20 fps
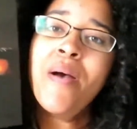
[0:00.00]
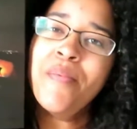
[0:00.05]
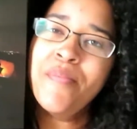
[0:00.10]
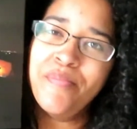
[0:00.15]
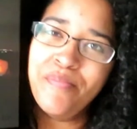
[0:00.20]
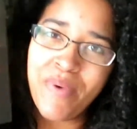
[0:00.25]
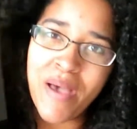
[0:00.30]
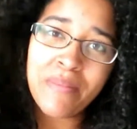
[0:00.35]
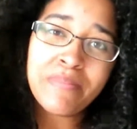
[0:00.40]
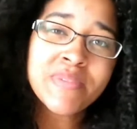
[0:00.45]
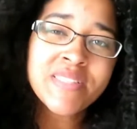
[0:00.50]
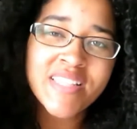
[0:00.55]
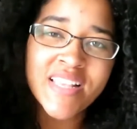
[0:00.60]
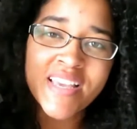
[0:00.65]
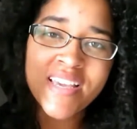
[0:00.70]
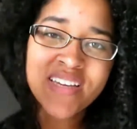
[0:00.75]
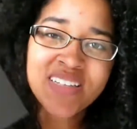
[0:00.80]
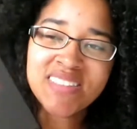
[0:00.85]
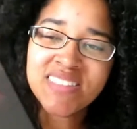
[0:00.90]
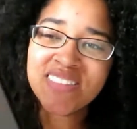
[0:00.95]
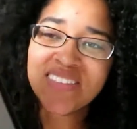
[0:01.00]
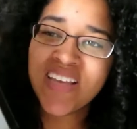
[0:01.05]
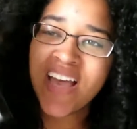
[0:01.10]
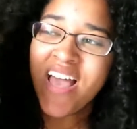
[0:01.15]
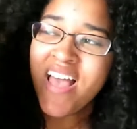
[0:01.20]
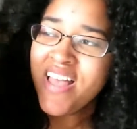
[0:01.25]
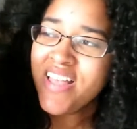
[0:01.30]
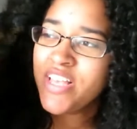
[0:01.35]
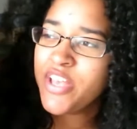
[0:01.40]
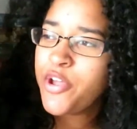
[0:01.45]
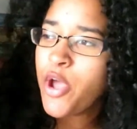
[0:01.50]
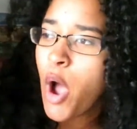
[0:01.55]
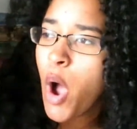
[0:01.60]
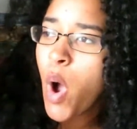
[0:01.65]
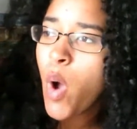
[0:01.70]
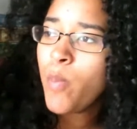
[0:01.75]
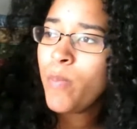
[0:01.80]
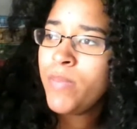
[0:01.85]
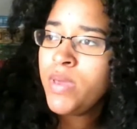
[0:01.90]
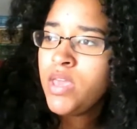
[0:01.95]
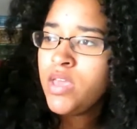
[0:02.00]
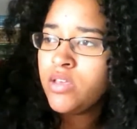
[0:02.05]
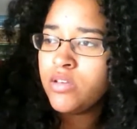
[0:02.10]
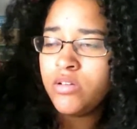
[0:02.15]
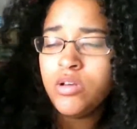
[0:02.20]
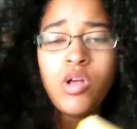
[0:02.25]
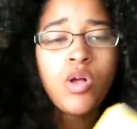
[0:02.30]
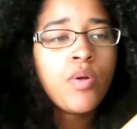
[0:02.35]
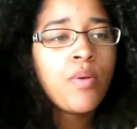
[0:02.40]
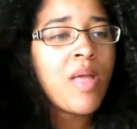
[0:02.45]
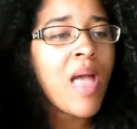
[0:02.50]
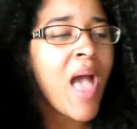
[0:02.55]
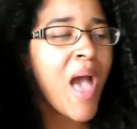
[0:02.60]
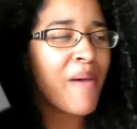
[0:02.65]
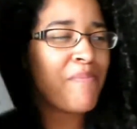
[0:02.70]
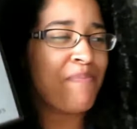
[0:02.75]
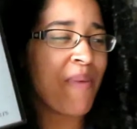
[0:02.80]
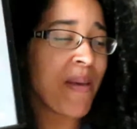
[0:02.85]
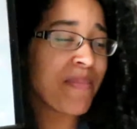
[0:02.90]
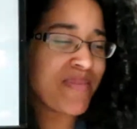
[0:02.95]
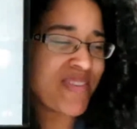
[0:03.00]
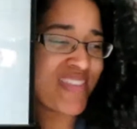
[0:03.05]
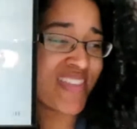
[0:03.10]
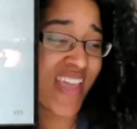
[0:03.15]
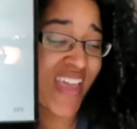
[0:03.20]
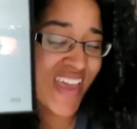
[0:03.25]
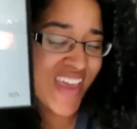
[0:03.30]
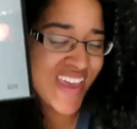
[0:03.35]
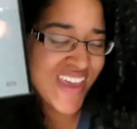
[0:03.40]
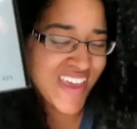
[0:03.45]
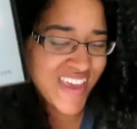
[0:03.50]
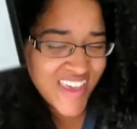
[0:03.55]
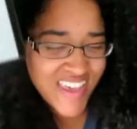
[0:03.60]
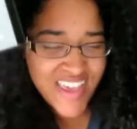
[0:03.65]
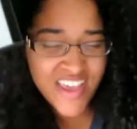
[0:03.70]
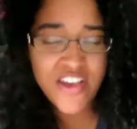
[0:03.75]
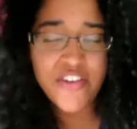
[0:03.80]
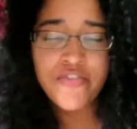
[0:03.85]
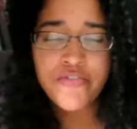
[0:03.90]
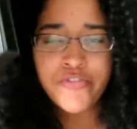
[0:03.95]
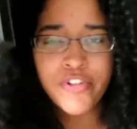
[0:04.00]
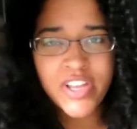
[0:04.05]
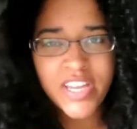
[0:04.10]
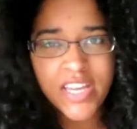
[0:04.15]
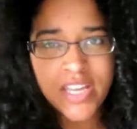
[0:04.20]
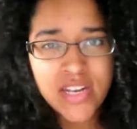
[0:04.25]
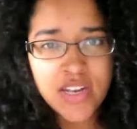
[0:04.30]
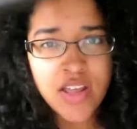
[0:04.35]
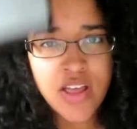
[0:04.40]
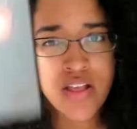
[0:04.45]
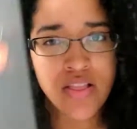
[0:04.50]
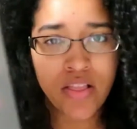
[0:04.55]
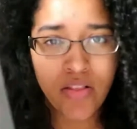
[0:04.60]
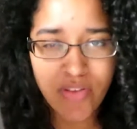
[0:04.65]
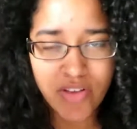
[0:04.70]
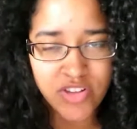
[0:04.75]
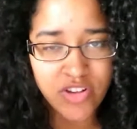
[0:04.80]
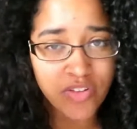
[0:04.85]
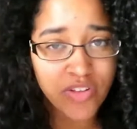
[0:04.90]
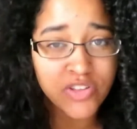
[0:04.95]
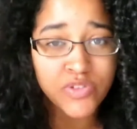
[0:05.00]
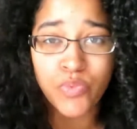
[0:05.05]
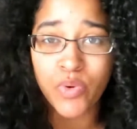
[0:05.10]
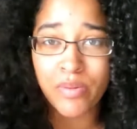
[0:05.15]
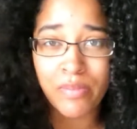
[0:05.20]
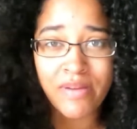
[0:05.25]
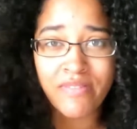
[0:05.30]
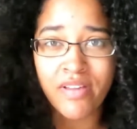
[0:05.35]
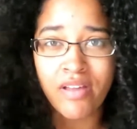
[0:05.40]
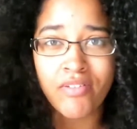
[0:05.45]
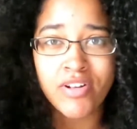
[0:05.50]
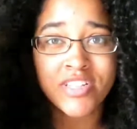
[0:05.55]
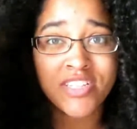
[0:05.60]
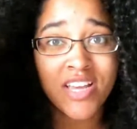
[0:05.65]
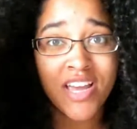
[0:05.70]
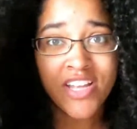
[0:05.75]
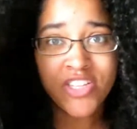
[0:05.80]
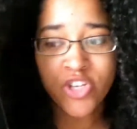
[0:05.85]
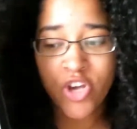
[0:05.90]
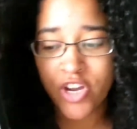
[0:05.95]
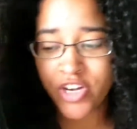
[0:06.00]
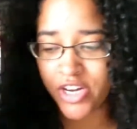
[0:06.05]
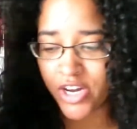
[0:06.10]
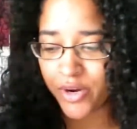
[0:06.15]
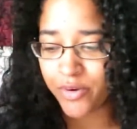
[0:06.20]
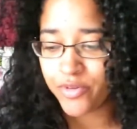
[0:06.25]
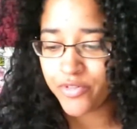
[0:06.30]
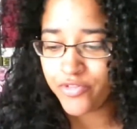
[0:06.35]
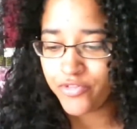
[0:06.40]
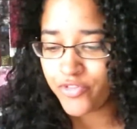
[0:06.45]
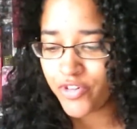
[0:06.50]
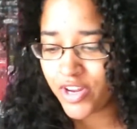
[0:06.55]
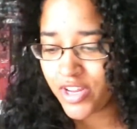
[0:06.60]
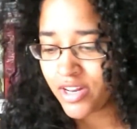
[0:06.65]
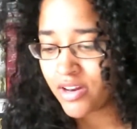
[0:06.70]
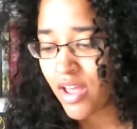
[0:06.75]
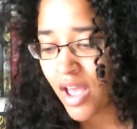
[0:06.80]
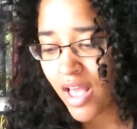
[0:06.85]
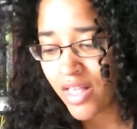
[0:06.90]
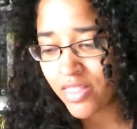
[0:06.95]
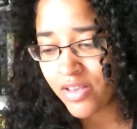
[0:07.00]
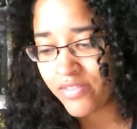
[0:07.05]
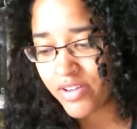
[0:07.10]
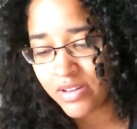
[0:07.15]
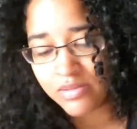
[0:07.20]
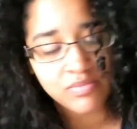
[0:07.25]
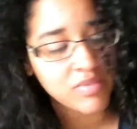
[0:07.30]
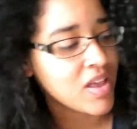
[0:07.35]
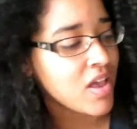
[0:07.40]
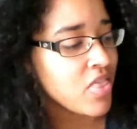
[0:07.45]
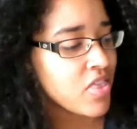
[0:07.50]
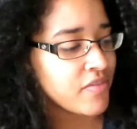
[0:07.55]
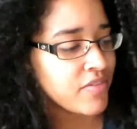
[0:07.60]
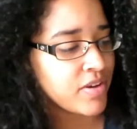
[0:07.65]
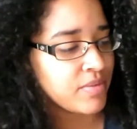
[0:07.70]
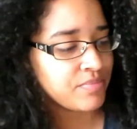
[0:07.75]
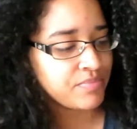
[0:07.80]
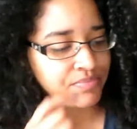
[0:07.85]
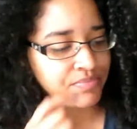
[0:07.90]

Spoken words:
Bapse, They Call Me Bapse, freaking love that song, that's one of my favorites. It's on here, freaking, I love it, I love it.